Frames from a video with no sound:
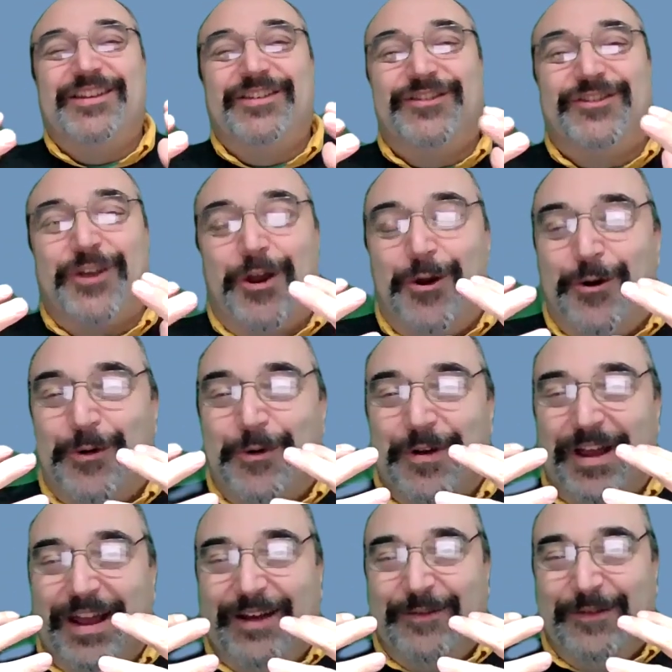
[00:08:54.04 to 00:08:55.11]
So
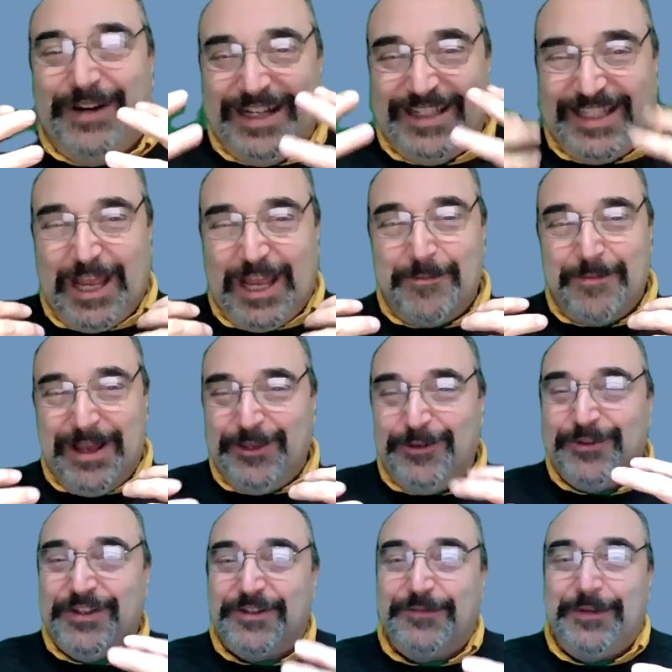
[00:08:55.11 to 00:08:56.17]
when I say I might
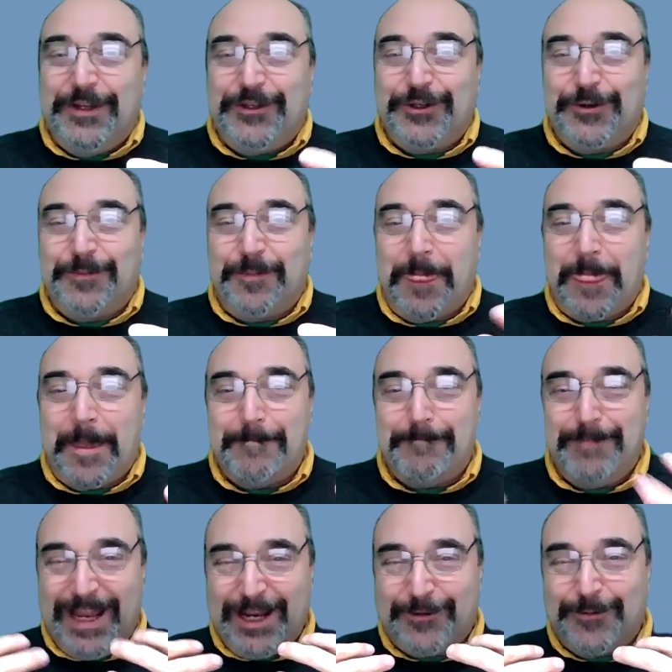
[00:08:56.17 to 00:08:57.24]
use this feature
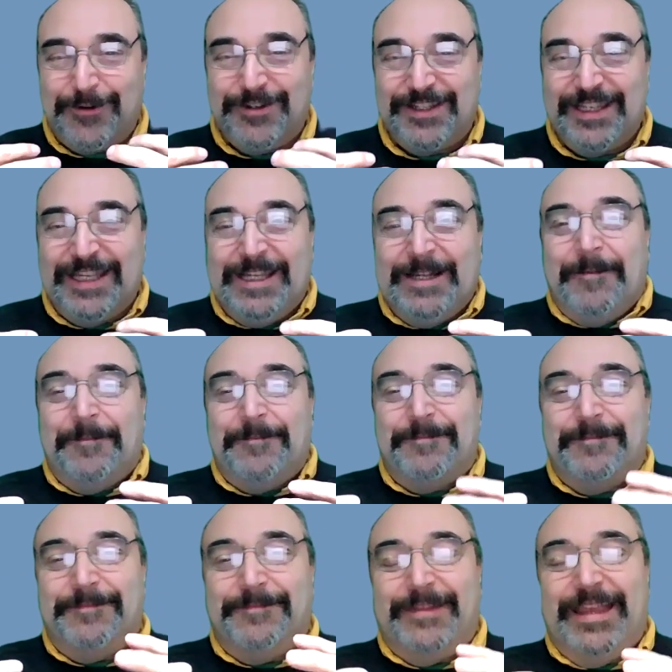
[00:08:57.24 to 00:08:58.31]
backwards,
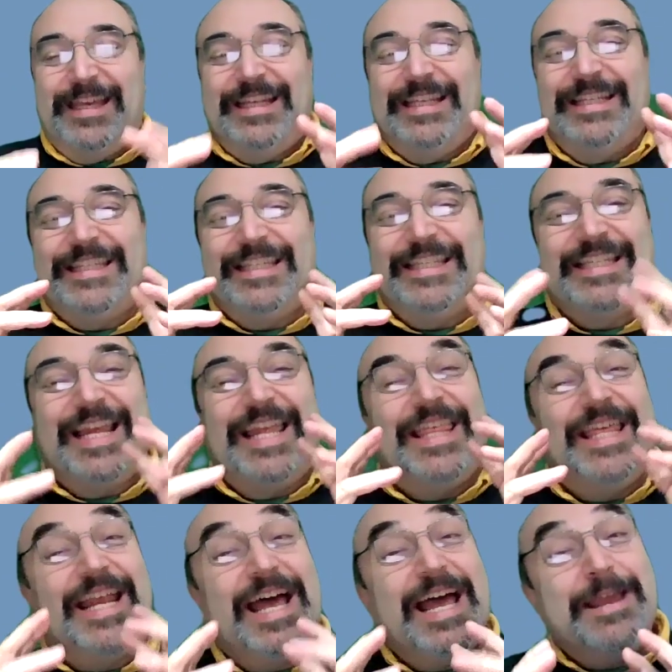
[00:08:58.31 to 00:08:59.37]
that is to say
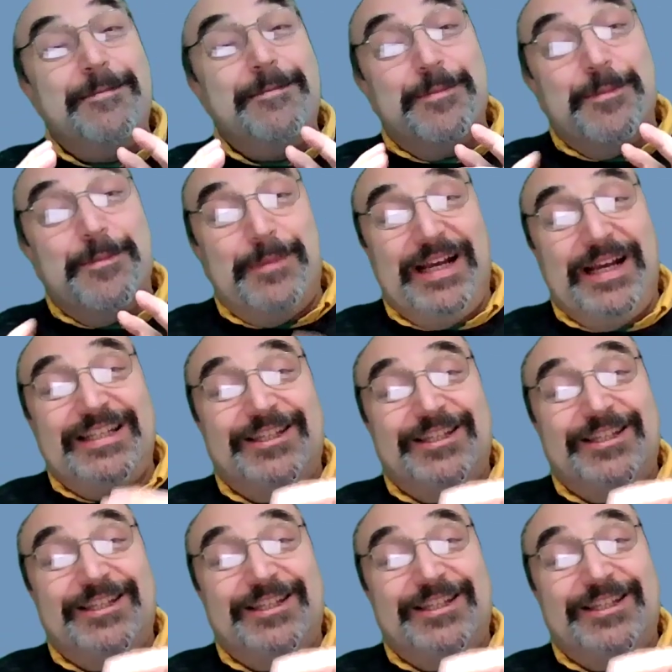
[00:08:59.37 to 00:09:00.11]
that I might